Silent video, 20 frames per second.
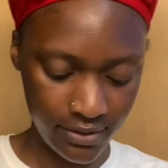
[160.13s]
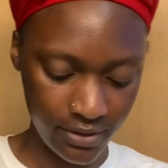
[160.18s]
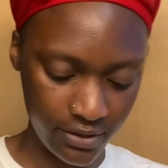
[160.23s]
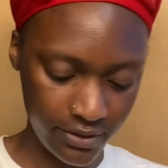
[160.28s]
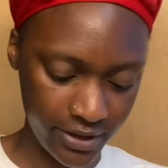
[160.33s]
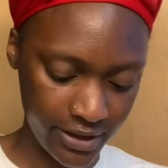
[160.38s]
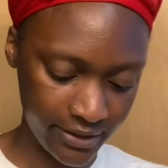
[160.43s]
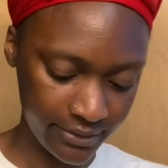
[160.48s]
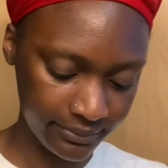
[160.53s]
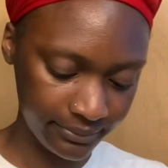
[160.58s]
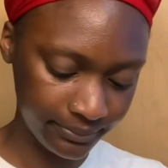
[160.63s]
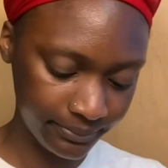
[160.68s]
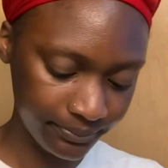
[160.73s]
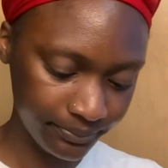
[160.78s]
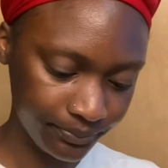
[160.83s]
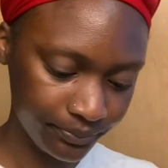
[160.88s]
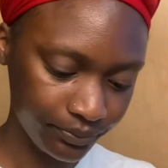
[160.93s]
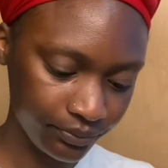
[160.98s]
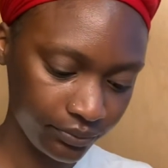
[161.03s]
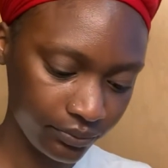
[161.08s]
All right.
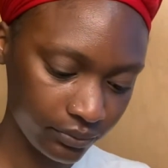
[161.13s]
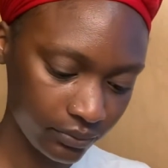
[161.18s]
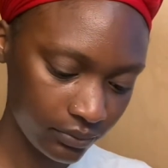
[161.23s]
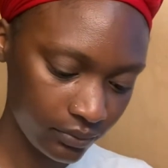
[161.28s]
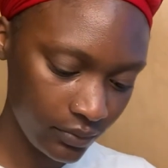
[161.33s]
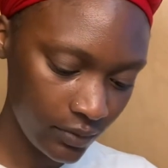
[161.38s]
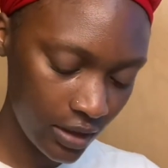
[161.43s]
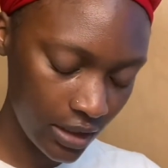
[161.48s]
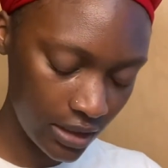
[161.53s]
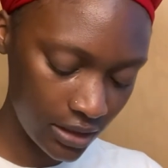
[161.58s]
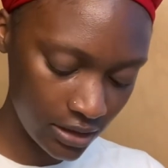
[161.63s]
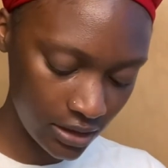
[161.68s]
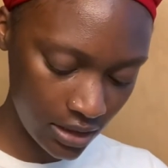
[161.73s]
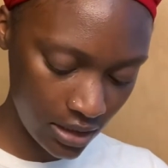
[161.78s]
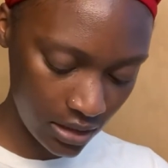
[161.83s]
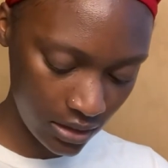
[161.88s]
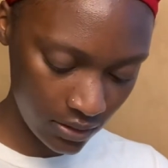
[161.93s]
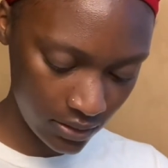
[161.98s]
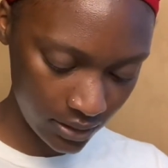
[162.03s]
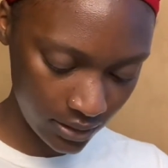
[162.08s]

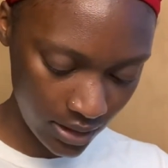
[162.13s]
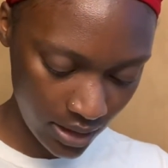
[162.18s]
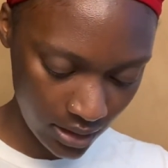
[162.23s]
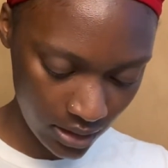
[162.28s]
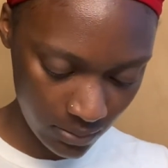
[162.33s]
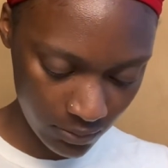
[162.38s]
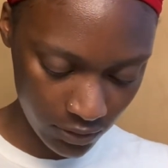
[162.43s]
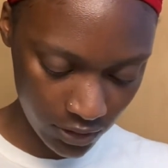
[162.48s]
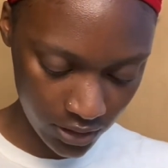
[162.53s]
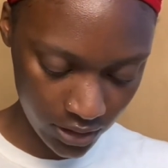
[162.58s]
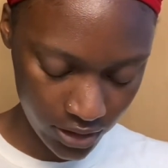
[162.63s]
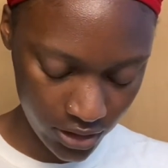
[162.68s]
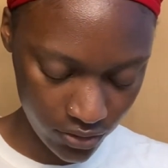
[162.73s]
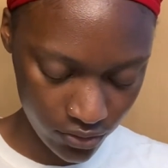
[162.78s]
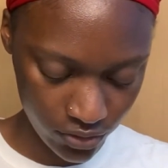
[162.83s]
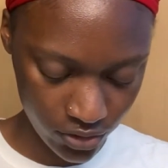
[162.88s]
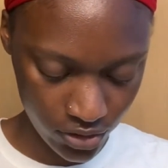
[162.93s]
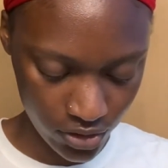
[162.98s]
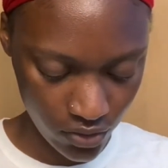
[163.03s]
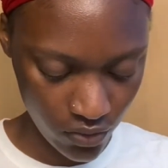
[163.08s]
So I think I'm gonna
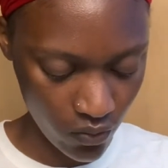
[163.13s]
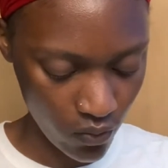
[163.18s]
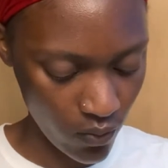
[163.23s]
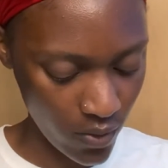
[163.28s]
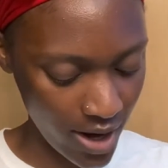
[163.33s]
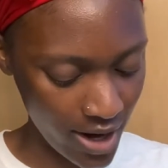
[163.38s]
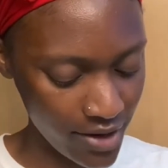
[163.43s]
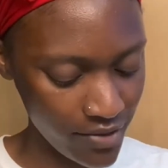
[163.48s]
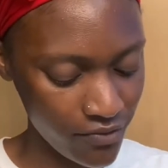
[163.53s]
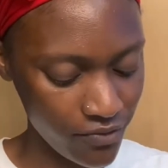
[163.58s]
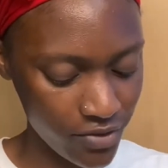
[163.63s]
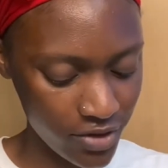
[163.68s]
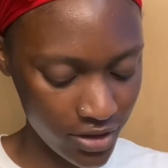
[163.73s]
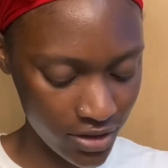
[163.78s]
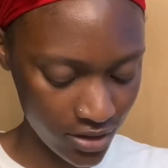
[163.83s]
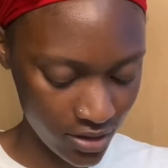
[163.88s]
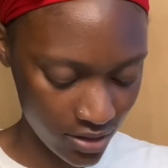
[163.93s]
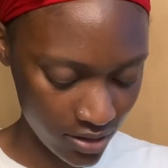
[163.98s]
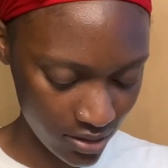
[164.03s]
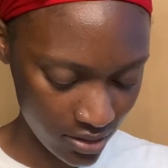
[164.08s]
use the white
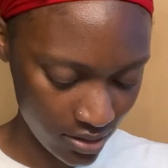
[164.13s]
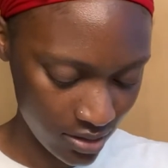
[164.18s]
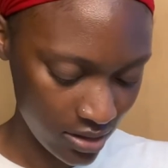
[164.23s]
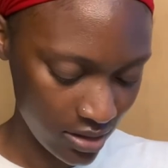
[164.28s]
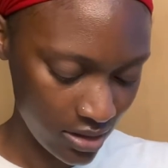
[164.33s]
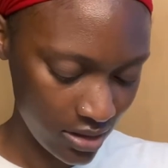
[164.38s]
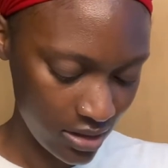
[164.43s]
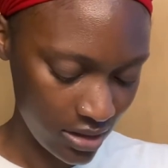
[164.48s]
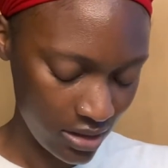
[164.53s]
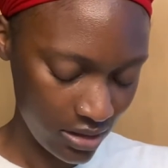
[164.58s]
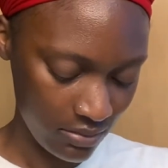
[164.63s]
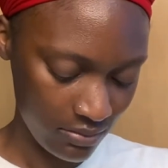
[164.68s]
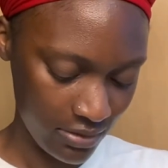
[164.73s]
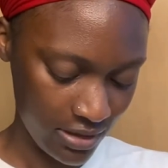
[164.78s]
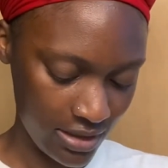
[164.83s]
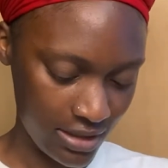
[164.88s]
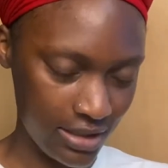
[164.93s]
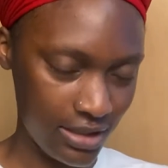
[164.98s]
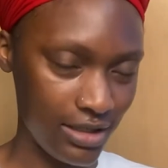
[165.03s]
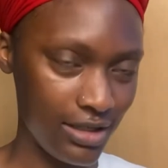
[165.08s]
one
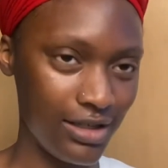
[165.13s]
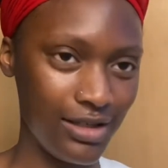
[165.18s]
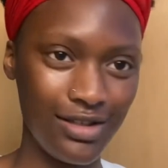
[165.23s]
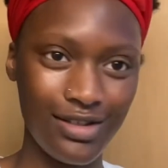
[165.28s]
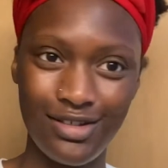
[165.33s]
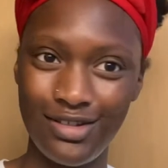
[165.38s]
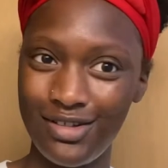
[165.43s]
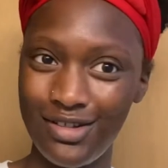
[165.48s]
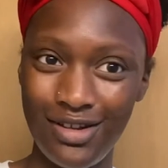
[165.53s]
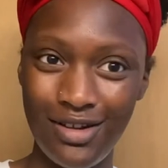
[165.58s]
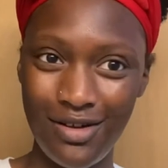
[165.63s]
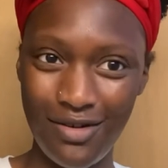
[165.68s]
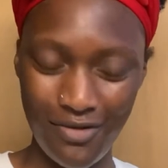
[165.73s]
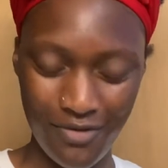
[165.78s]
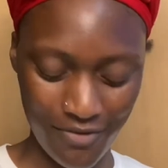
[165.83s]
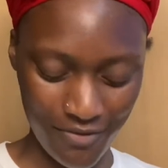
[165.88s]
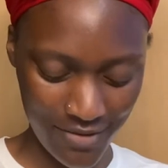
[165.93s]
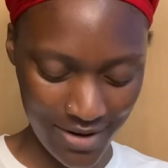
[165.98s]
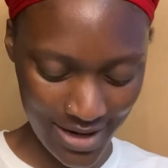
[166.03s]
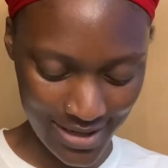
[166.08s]
because, well,
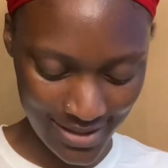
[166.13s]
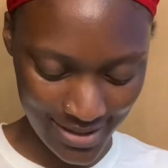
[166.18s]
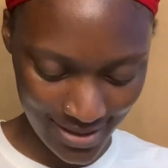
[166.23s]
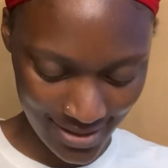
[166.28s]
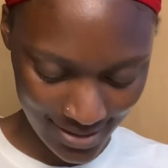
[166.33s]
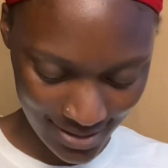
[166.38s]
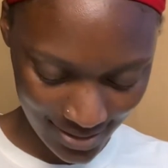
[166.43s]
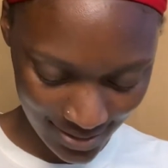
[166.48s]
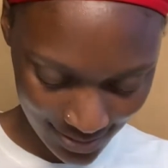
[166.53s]
why not?